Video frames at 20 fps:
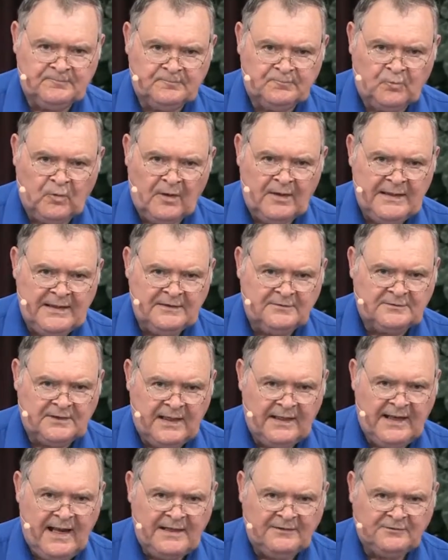where he
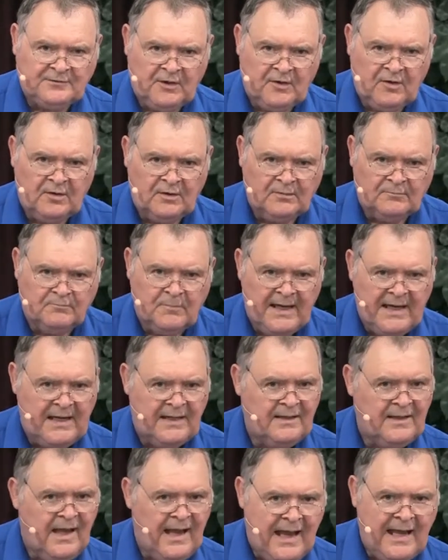said a certain
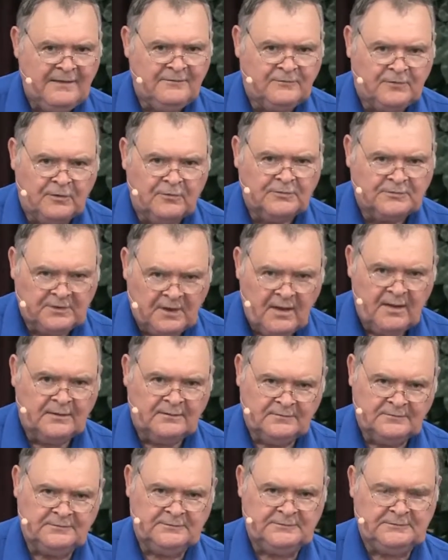man had two
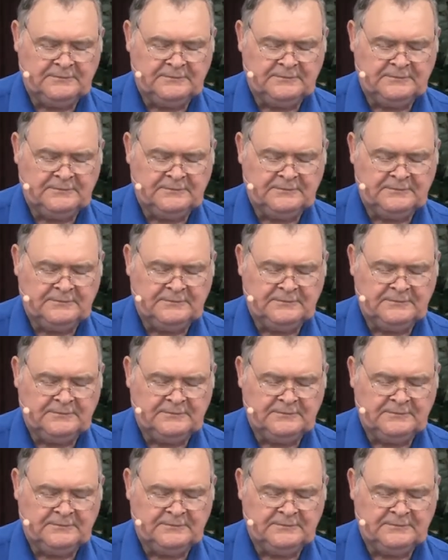sons.